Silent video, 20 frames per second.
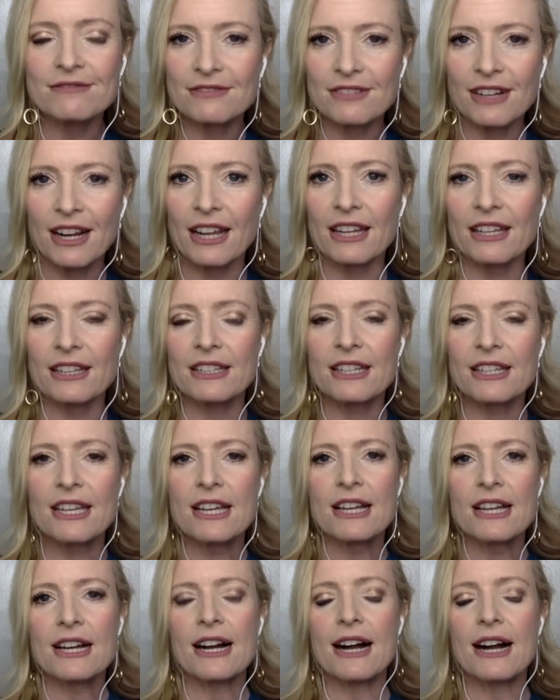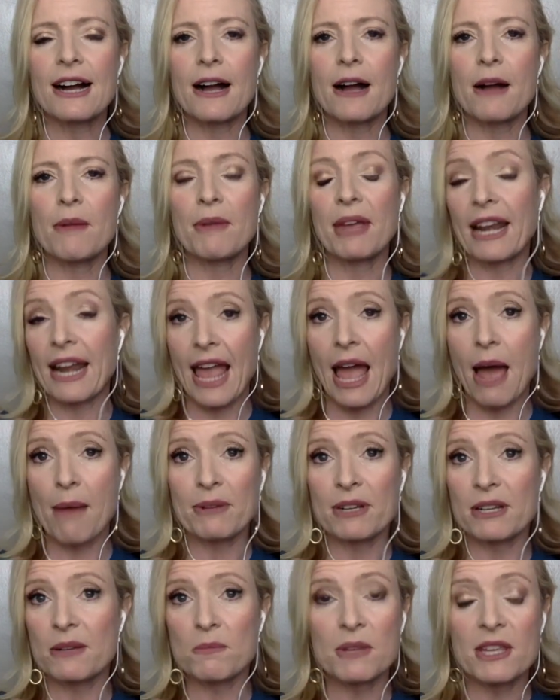right? And I
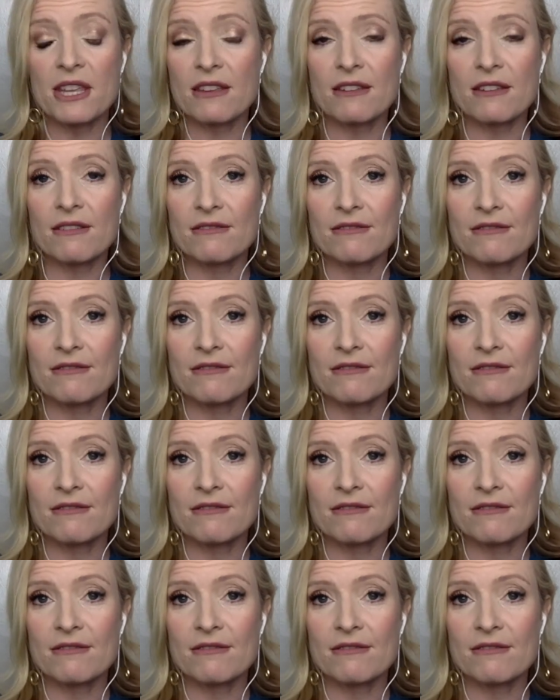happened to be